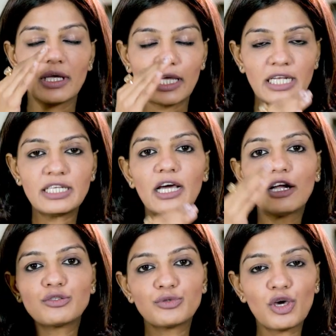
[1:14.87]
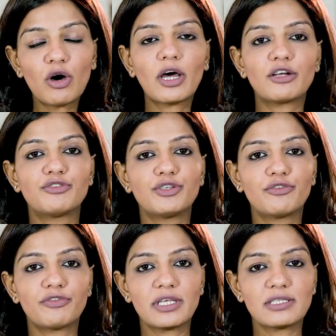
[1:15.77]
India to your country
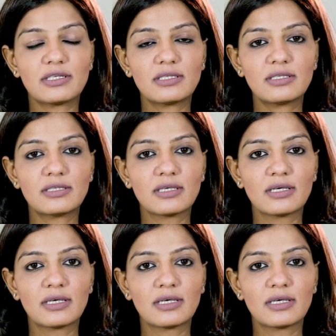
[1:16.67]
of residence,